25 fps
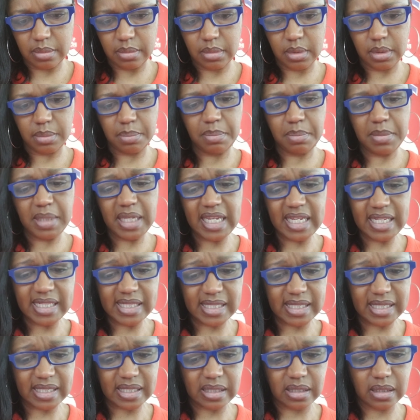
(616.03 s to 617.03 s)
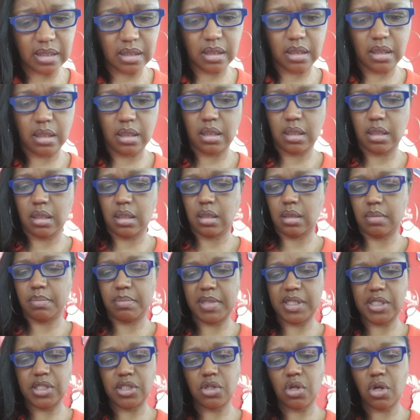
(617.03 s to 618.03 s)
meats,
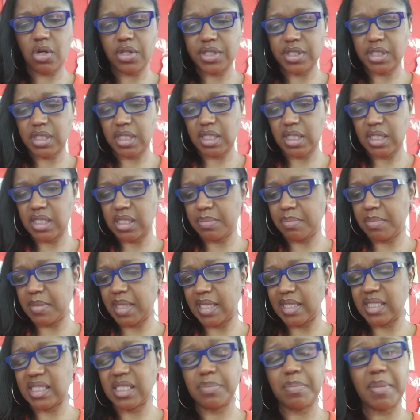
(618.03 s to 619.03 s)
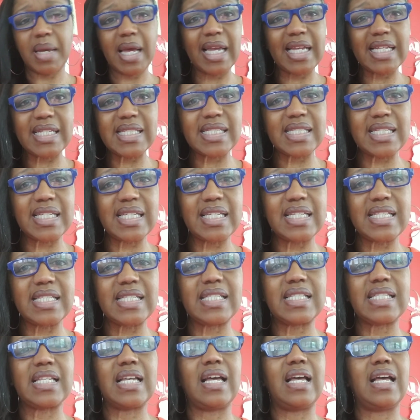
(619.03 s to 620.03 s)
my sauces, my
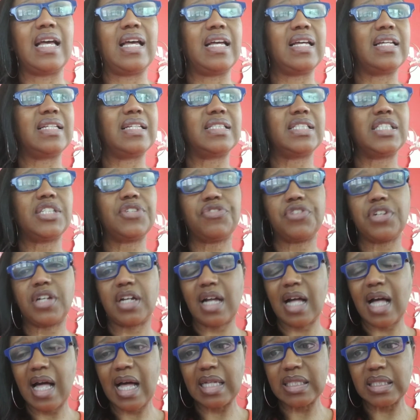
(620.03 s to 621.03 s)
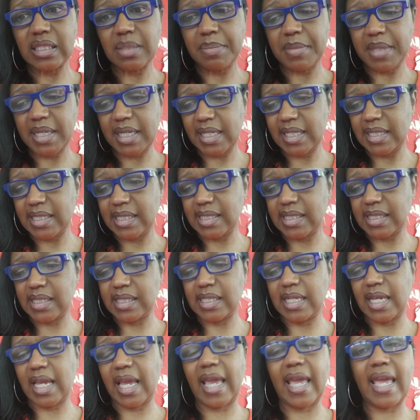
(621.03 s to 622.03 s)
spices, different condiments,
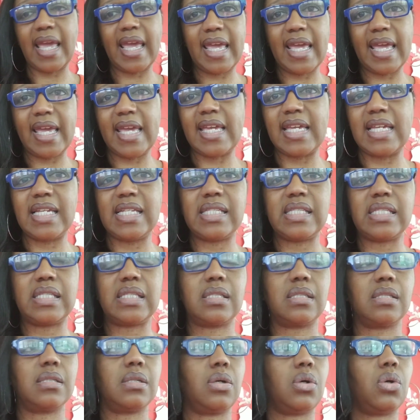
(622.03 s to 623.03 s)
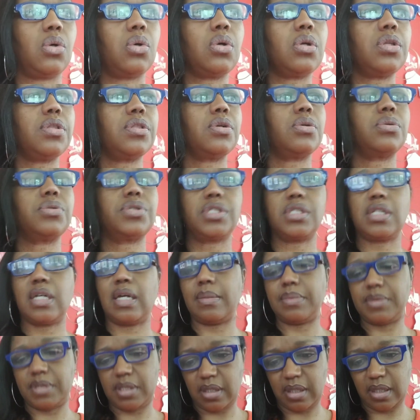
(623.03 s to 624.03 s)
eggs, all those
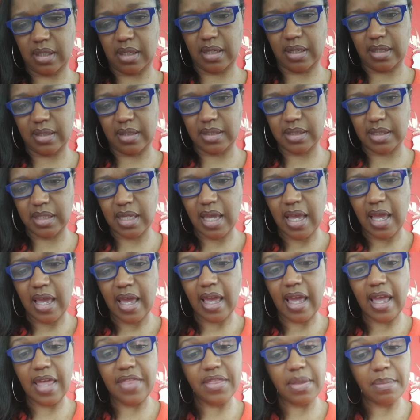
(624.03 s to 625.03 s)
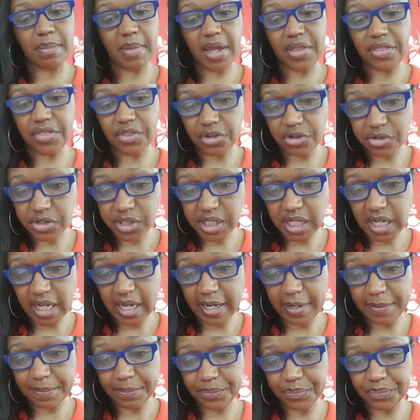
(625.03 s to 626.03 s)
types of things. And then my third
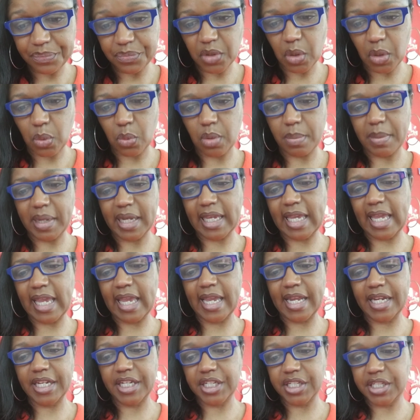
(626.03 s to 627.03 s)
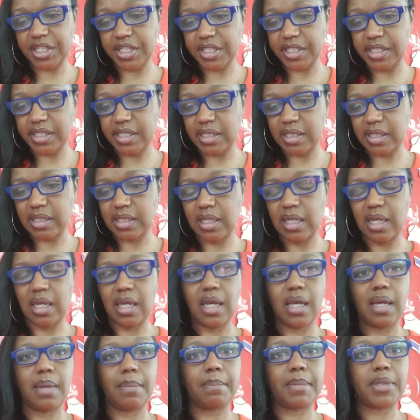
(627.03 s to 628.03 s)
day were my canned goods,
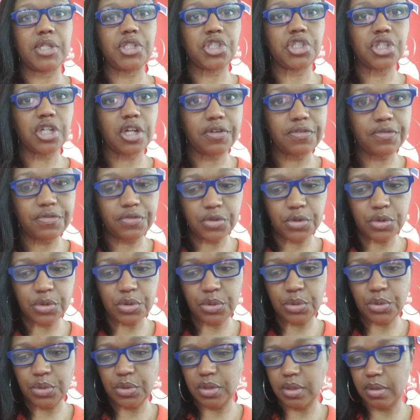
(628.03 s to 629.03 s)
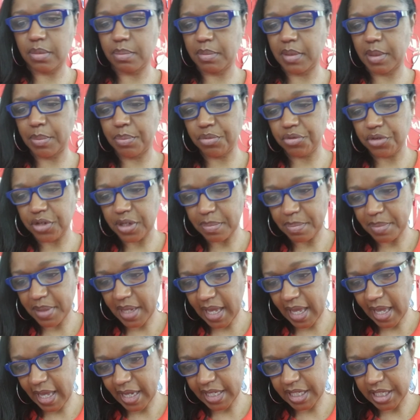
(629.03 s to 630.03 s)
my junk food, my
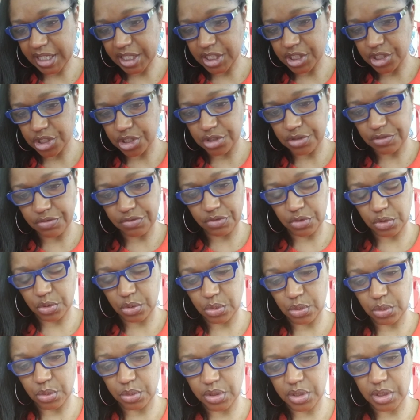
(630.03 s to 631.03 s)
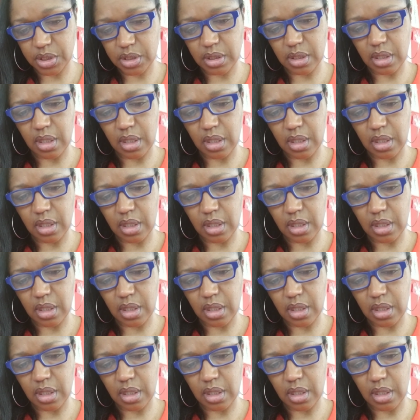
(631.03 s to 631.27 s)
prepackaged foods.